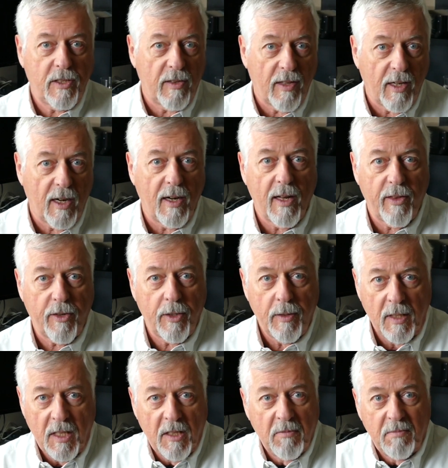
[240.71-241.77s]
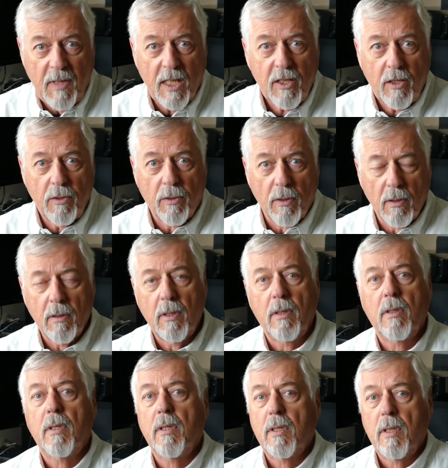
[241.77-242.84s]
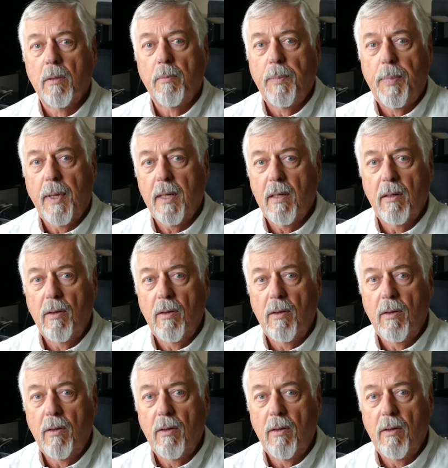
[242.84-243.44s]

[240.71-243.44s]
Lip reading: than another. That's cool. But